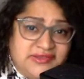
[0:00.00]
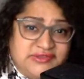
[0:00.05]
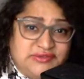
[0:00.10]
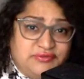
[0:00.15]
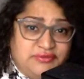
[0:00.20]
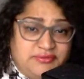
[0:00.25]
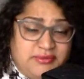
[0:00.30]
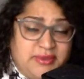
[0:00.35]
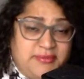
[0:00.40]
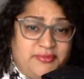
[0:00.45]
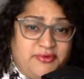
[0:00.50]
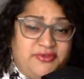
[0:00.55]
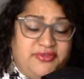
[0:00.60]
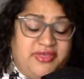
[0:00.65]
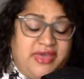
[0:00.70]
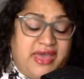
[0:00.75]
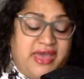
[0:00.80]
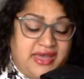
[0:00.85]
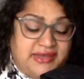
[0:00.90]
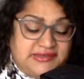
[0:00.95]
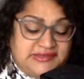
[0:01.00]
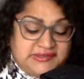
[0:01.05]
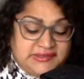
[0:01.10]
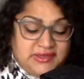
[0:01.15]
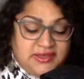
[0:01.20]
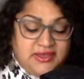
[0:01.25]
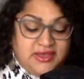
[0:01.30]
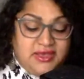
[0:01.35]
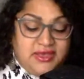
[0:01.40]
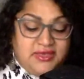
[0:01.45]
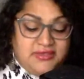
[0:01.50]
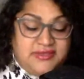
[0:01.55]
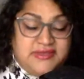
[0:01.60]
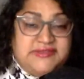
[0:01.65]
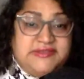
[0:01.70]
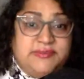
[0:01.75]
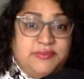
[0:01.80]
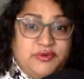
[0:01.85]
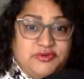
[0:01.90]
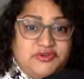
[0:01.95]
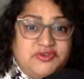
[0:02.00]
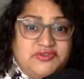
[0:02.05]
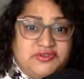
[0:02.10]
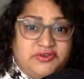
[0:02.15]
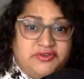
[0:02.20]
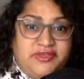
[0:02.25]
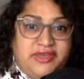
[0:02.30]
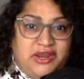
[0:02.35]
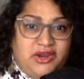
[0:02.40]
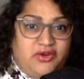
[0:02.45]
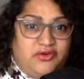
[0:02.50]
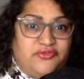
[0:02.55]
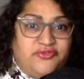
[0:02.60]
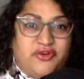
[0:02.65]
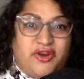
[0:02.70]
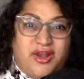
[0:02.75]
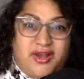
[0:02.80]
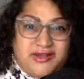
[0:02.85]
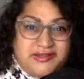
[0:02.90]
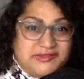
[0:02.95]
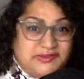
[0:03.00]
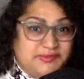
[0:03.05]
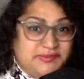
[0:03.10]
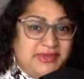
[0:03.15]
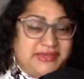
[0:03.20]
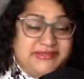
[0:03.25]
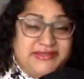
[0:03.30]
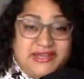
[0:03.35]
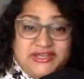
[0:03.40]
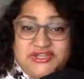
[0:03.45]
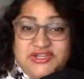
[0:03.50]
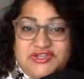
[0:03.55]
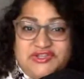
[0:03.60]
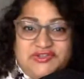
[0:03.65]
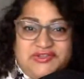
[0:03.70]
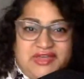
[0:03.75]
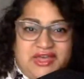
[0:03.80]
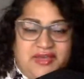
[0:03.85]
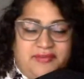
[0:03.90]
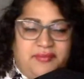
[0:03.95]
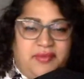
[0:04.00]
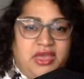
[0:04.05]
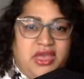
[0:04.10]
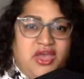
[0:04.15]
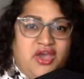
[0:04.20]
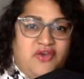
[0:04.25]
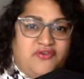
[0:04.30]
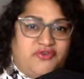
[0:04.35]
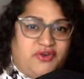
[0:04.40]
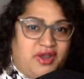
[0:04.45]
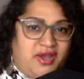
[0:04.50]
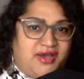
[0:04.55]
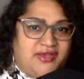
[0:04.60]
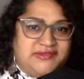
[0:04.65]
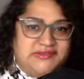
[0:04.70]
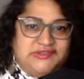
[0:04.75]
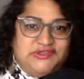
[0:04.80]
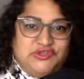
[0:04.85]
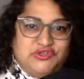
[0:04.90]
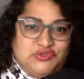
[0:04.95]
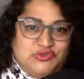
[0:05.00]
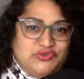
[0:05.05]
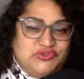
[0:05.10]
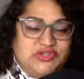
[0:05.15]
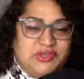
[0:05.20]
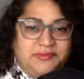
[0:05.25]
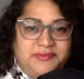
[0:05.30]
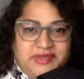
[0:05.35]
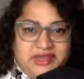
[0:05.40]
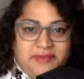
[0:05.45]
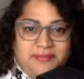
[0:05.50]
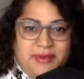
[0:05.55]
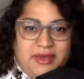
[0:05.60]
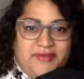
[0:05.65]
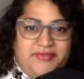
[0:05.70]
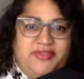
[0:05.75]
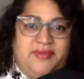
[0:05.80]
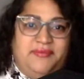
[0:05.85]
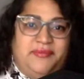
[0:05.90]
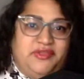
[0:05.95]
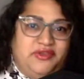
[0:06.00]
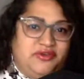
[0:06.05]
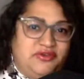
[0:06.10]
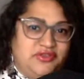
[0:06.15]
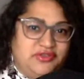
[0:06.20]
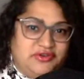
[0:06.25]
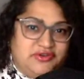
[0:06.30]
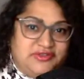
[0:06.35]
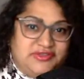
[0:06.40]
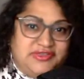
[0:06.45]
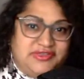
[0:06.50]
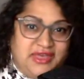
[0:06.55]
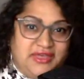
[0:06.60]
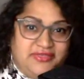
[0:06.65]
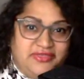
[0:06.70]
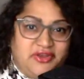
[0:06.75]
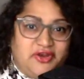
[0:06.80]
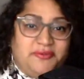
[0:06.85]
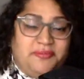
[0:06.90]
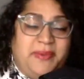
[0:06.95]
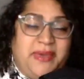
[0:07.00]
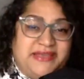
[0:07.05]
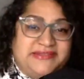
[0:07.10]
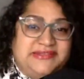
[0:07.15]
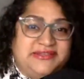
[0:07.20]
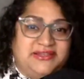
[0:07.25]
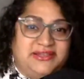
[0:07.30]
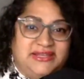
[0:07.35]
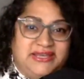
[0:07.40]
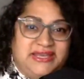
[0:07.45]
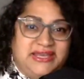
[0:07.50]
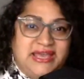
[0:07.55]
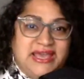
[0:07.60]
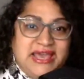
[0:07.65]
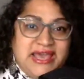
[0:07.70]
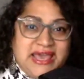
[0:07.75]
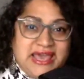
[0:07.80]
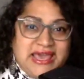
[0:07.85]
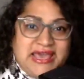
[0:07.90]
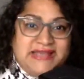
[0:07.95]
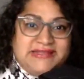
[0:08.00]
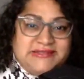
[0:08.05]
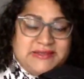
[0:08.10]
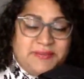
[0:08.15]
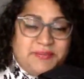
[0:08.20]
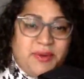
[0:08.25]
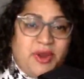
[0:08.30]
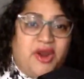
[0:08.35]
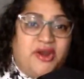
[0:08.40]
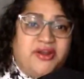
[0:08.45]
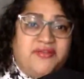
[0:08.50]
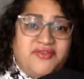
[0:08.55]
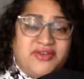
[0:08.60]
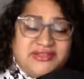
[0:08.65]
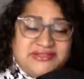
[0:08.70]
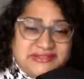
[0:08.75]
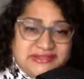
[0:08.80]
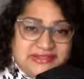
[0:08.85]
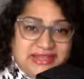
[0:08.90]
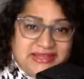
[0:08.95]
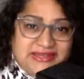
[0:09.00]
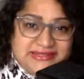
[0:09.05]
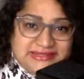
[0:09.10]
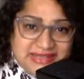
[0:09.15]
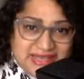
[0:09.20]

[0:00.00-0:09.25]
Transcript: to remember, that these emotions are there for us to pay attention to them, for us to do something about them. They're basically, it's a part of us that